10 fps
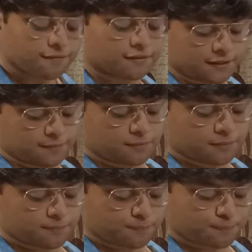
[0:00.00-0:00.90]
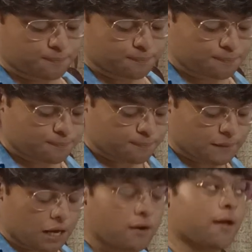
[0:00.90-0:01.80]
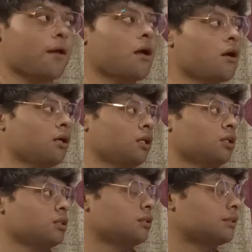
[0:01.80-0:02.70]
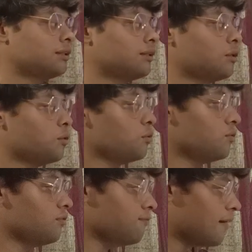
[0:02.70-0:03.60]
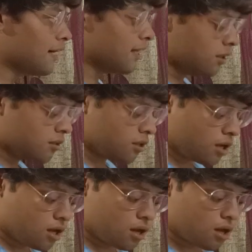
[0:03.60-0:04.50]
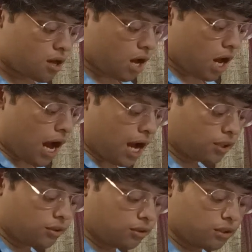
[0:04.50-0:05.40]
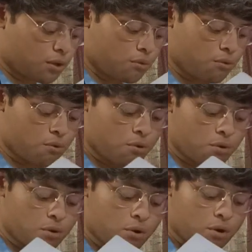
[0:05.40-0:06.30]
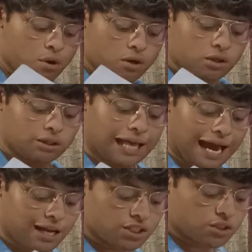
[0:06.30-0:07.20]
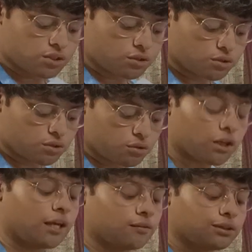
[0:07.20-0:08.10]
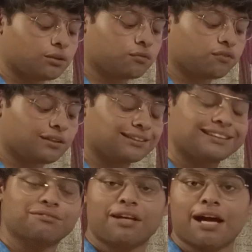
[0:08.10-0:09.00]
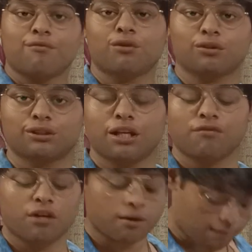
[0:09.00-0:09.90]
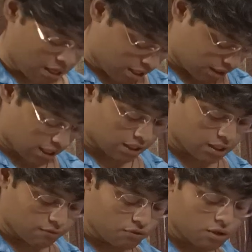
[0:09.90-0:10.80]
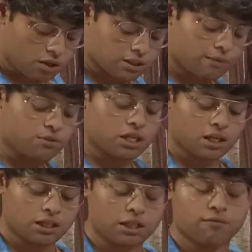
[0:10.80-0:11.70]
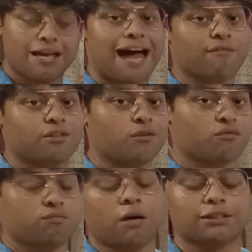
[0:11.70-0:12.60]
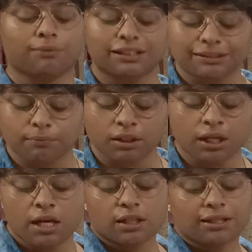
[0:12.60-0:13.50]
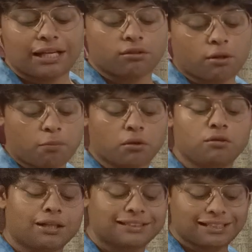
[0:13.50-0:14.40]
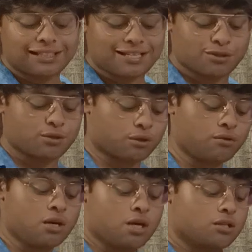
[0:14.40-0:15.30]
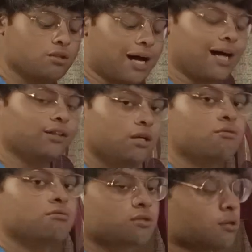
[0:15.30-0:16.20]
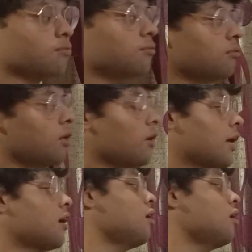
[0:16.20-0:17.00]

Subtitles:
the verb. Okay, so fine. Atu dash. Okay, so first we have the auxiliary verb, then the verb subject, then we have the past participle, then répondre à cette question. So atu siu. Okay.